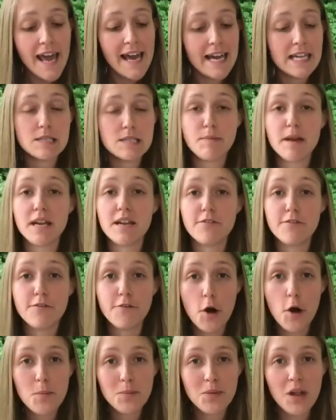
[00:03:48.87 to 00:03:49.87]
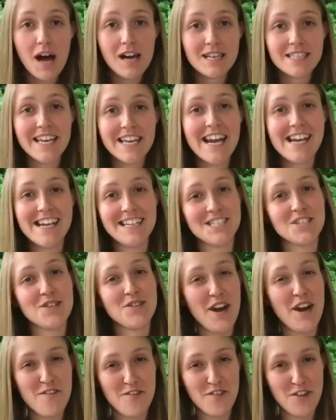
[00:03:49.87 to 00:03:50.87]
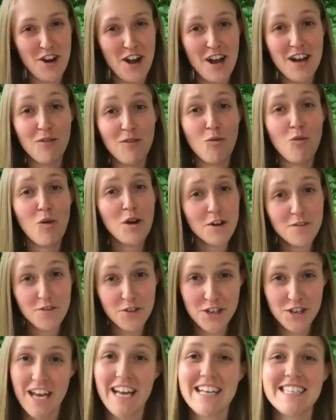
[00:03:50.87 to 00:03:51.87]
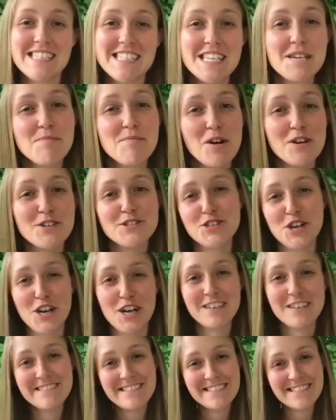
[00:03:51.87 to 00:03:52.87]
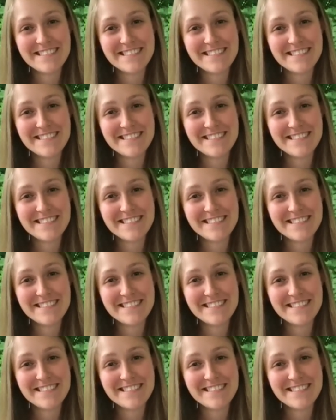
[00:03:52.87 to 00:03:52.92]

It's made of foam blocks, and it's great for a wonderful night's sleep on trail.